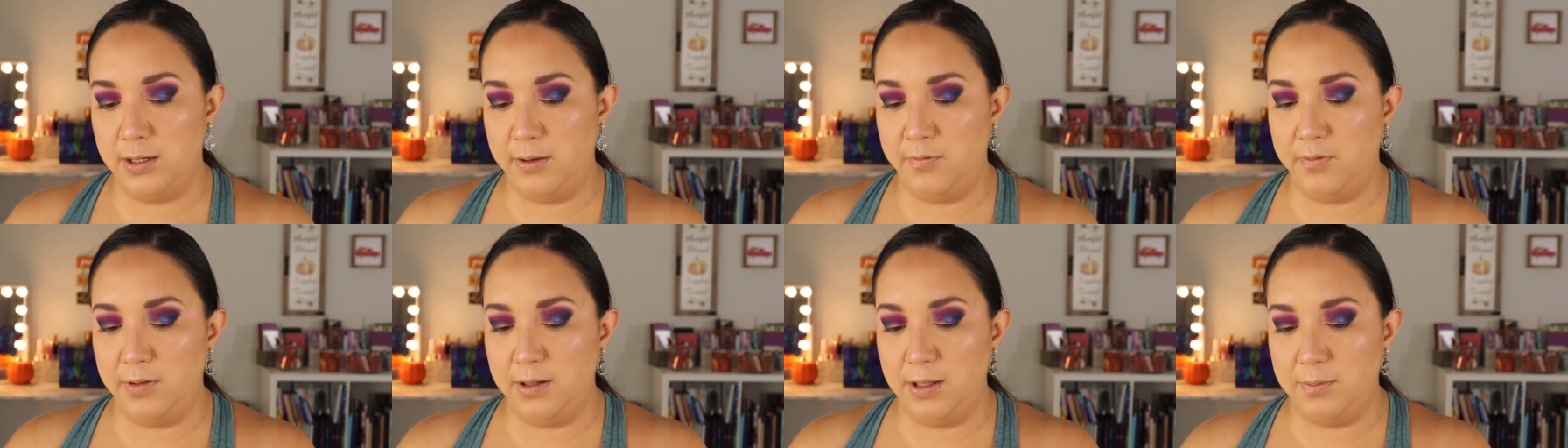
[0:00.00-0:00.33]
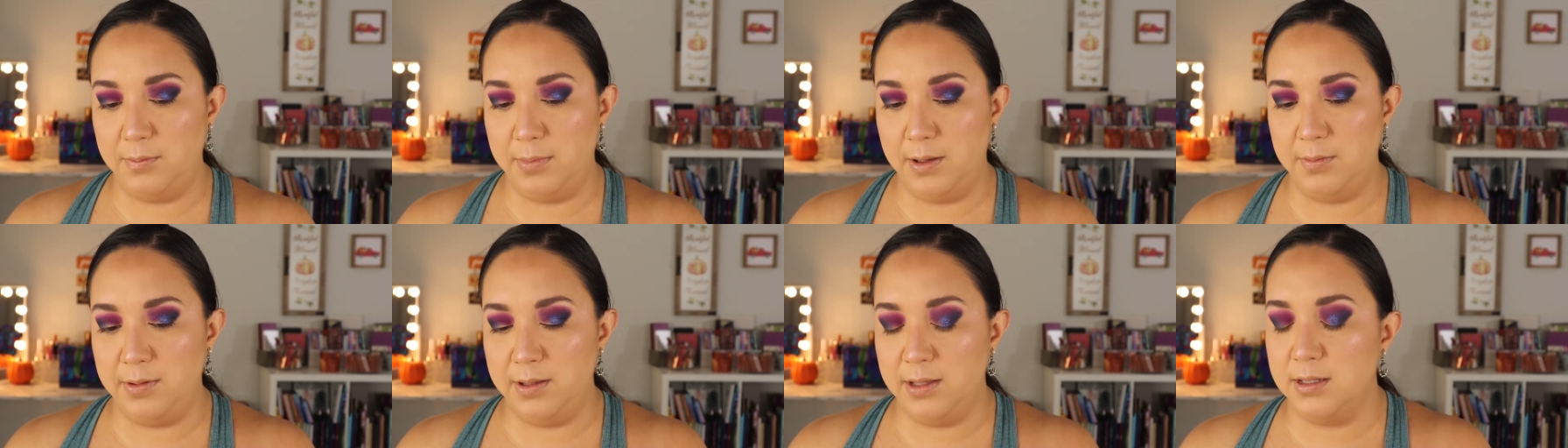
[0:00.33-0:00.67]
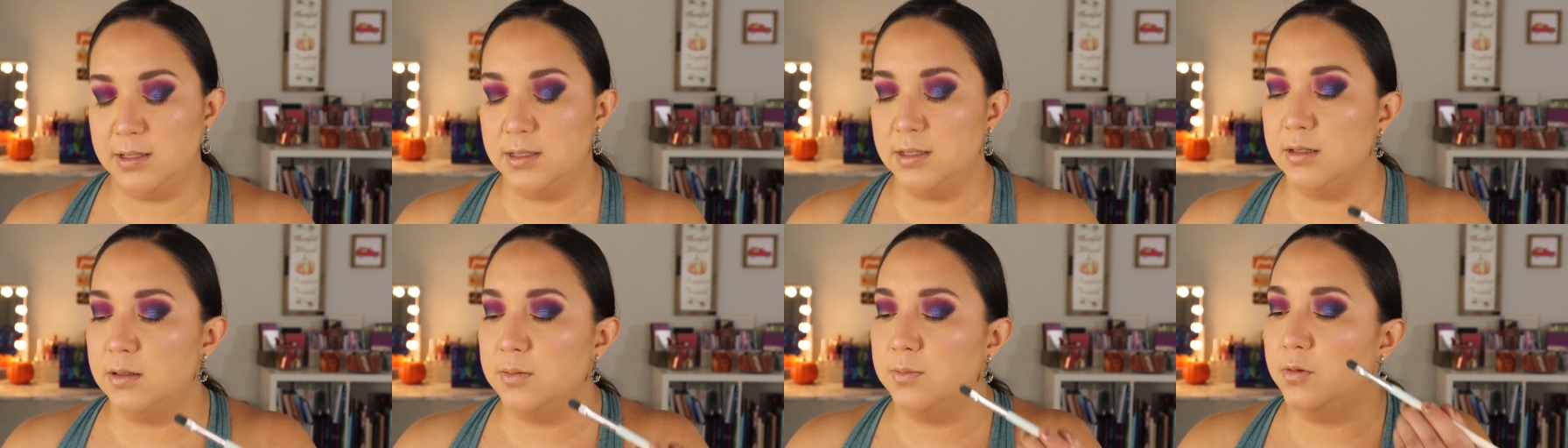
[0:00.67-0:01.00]
I feel like maybe
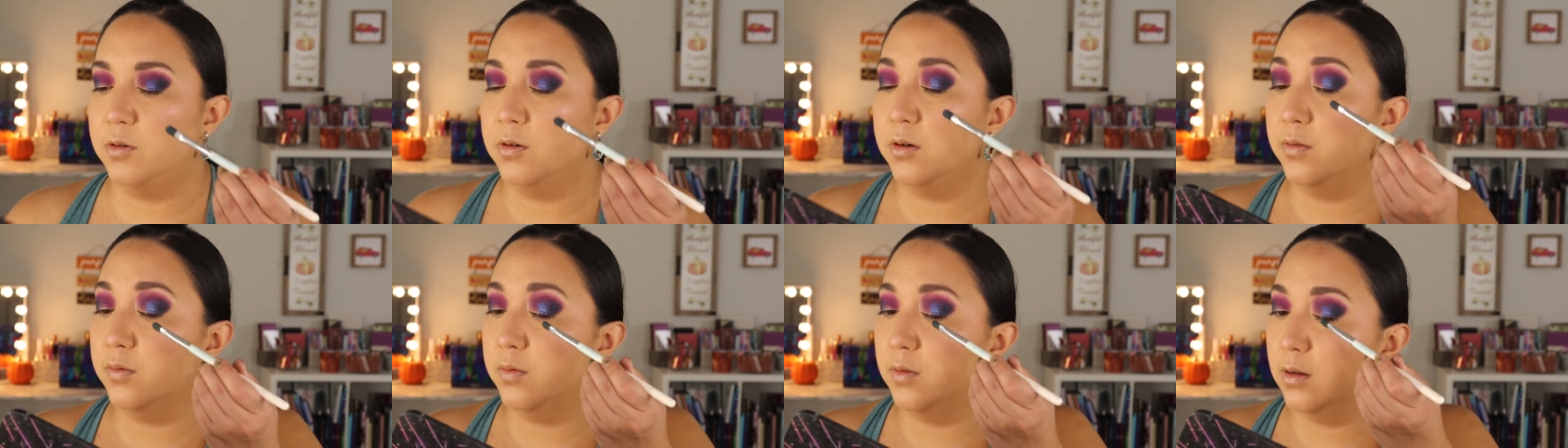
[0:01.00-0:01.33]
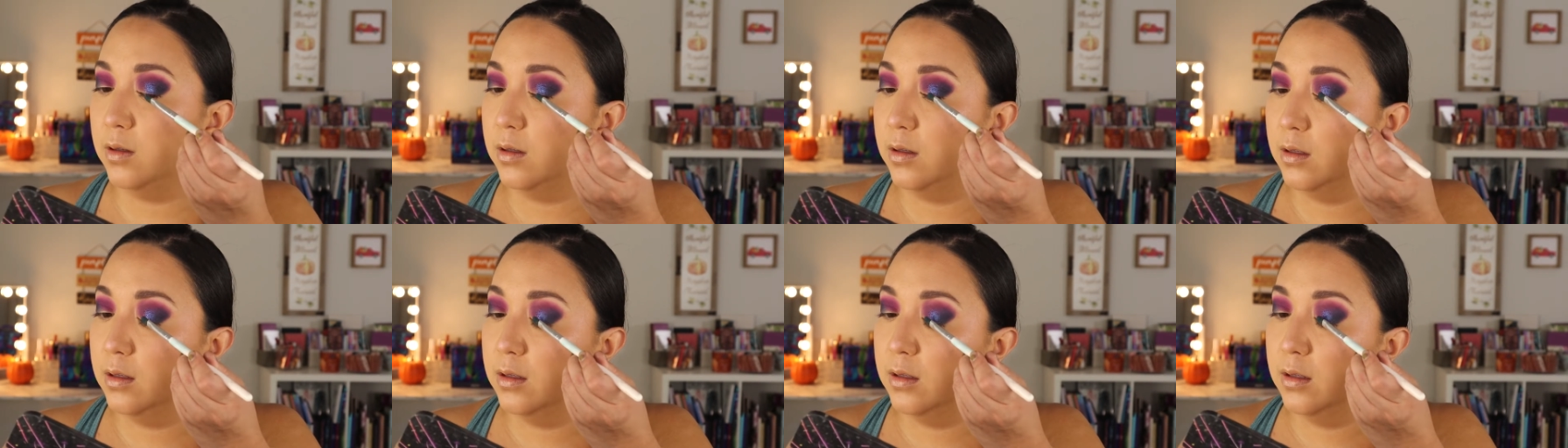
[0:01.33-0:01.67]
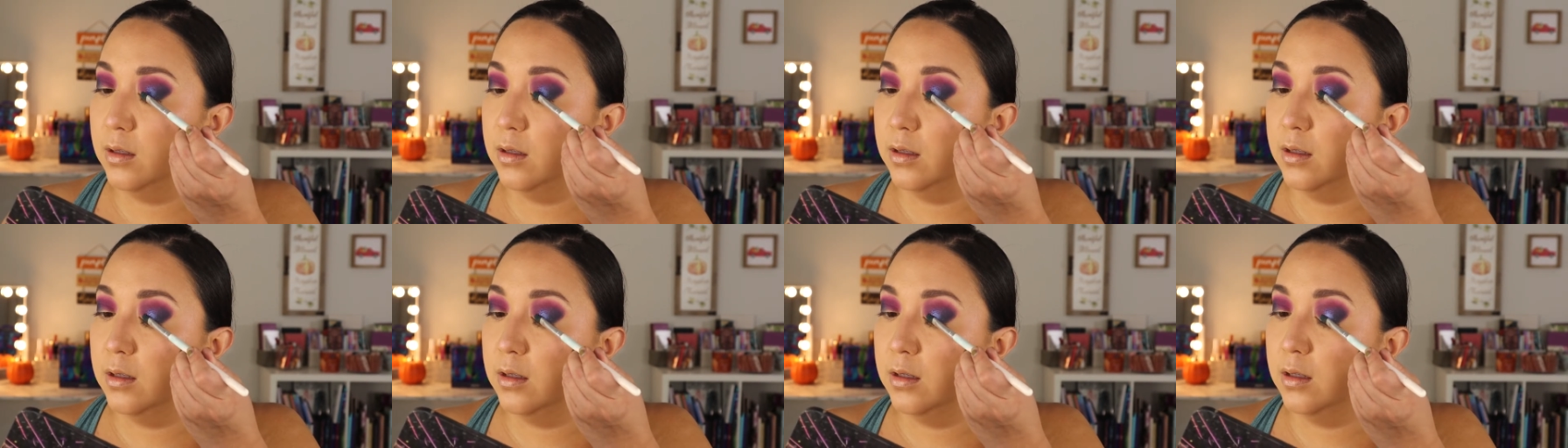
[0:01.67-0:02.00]
this is more of a
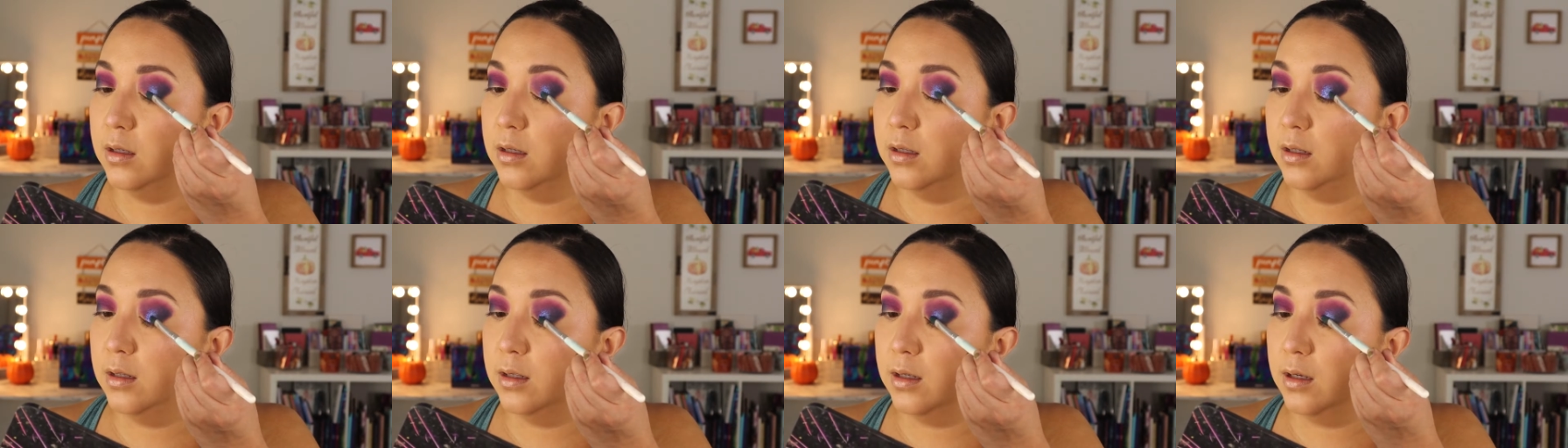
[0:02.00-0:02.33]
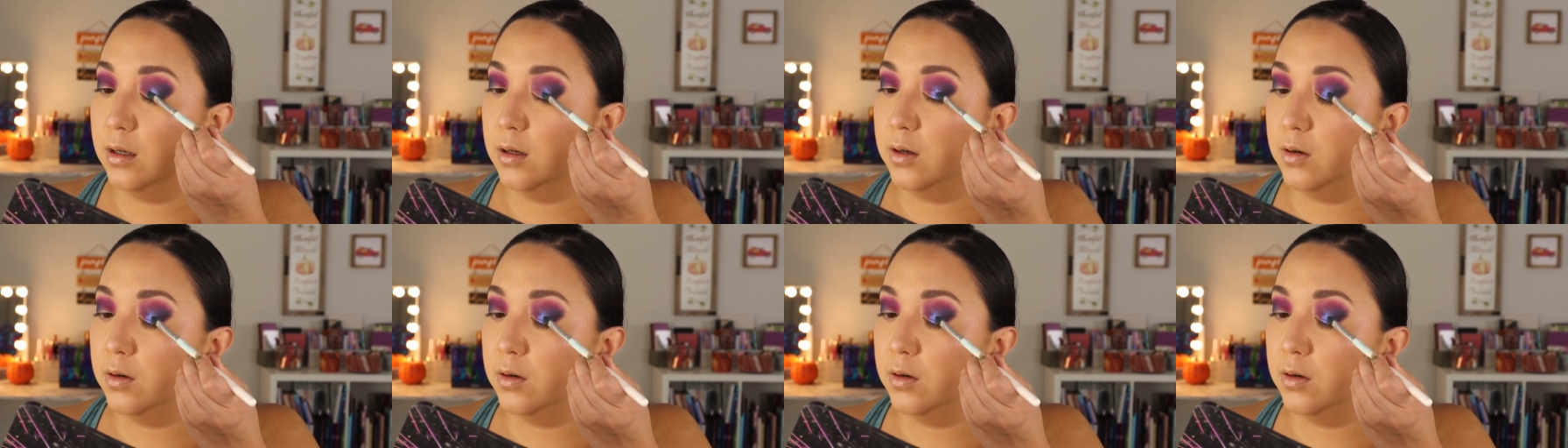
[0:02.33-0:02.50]
like